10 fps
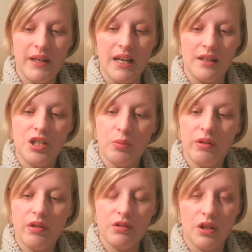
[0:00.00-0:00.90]
yes, Jibby
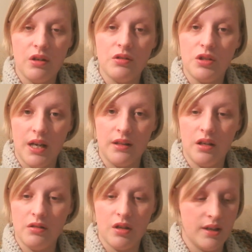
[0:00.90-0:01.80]
Russo's, check
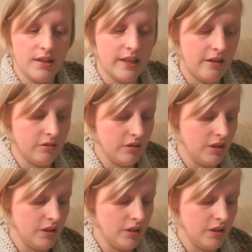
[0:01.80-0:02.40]
those guys out.